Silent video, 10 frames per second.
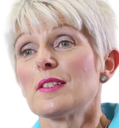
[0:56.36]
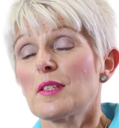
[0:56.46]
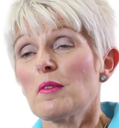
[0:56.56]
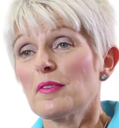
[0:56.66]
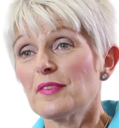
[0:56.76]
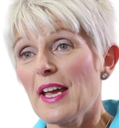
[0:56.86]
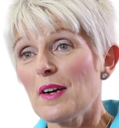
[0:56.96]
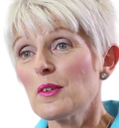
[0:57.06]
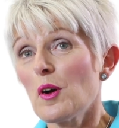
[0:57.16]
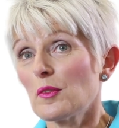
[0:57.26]
So I've
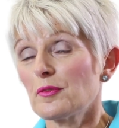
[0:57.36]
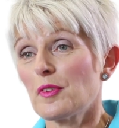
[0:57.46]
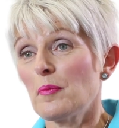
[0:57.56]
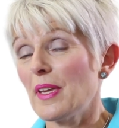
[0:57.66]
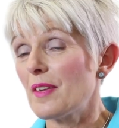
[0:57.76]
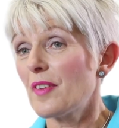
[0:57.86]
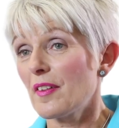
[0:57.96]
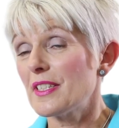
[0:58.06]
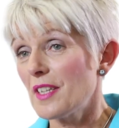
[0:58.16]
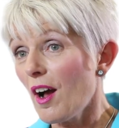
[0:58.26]
now gone from being
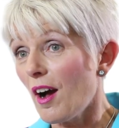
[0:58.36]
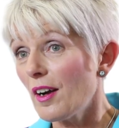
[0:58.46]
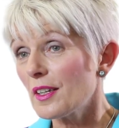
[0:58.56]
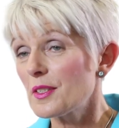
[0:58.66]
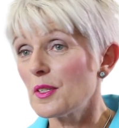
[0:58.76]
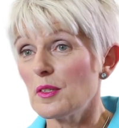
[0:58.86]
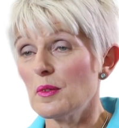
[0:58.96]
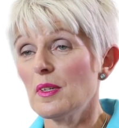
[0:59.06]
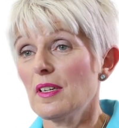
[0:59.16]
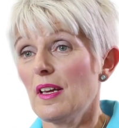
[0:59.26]
very dark
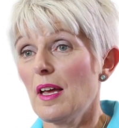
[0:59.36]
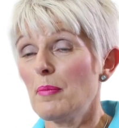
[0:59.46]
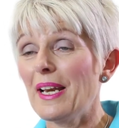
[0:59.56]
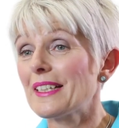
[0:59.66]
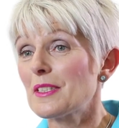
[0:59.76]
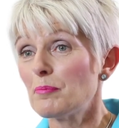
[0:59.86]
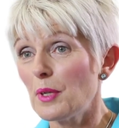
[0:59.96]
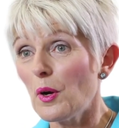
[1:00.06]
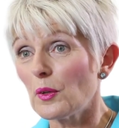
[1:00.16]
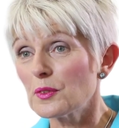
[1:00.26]
to a platinum
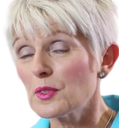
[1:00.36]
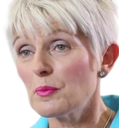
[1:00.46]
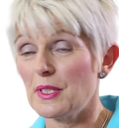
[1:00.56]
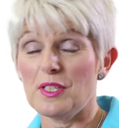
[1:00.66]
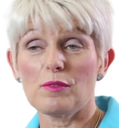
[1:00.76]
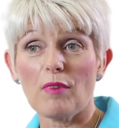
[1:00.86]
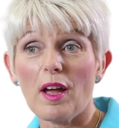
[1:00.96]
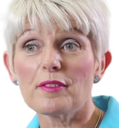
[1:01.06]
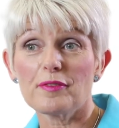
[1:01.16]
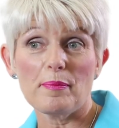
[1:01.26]
blonde, which is right